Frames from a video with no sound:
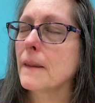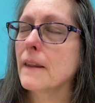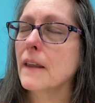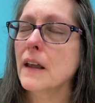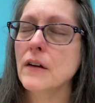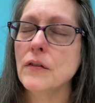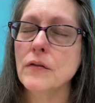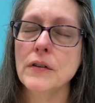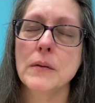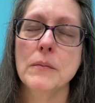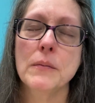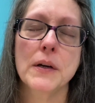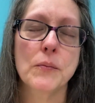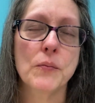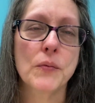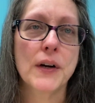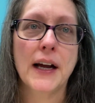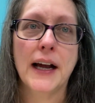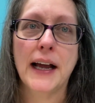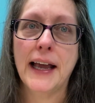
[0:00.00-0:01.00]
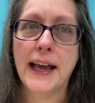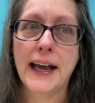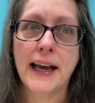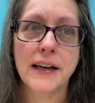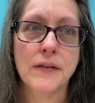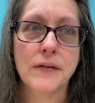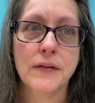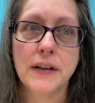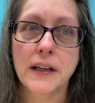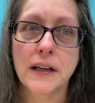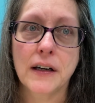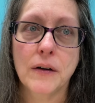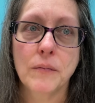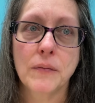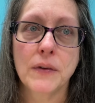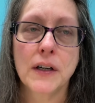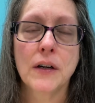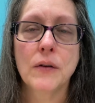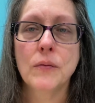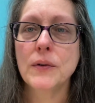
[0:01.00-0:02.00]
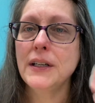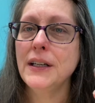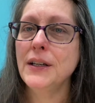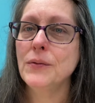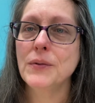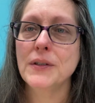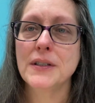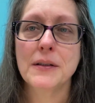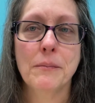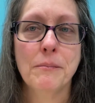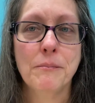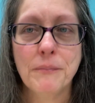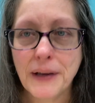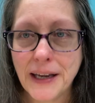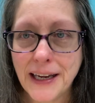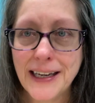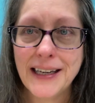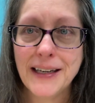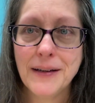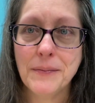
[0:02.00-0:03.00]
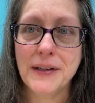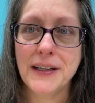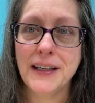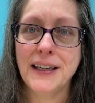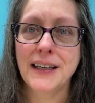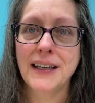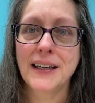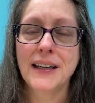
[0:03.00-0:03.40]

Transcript: every memory I had of him when he was a baby,